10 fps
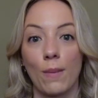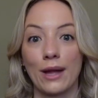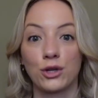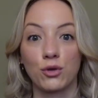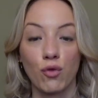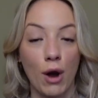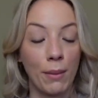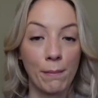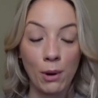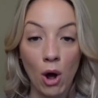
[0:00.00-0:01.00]
edged
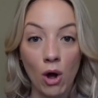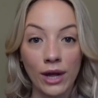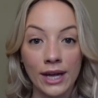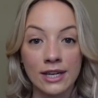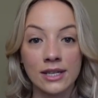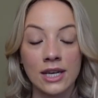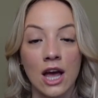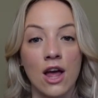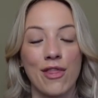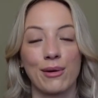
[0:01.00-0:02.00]
Roman blind. There